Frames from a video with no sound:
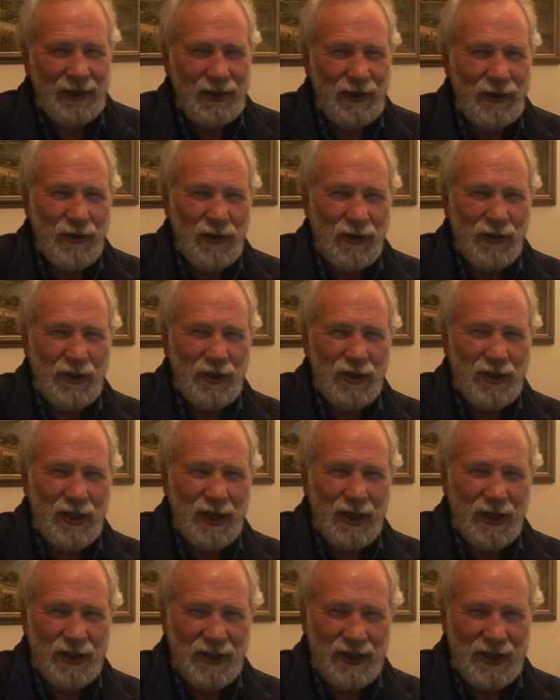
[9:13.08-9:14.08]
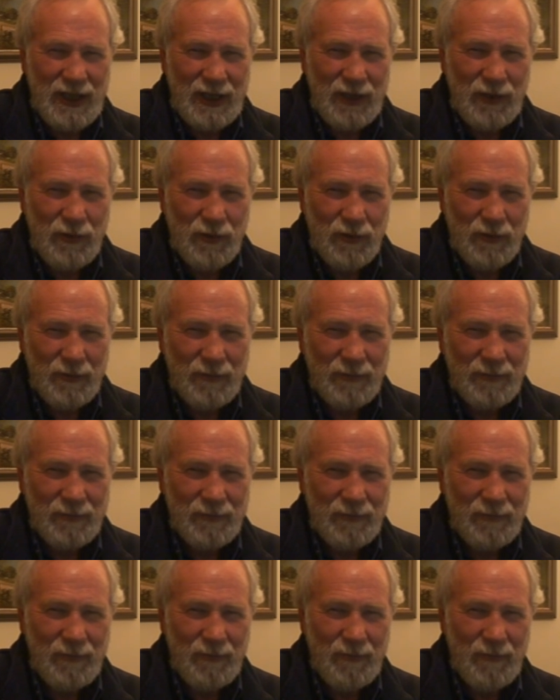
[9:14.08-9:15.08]
You're not just a single
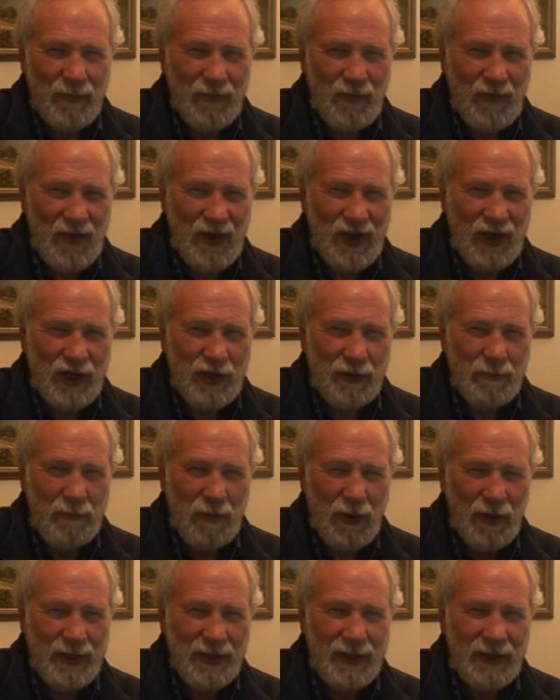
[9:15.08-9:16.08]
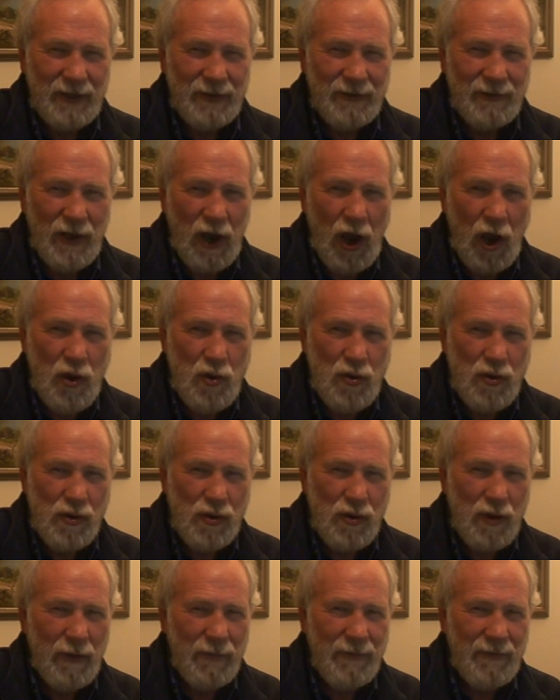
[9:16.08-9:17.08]
flesh body. No,
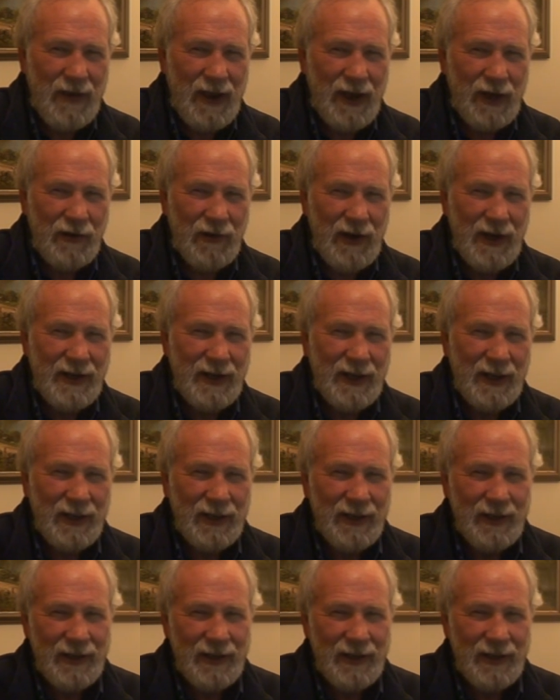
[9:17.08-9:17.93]
you're far greater.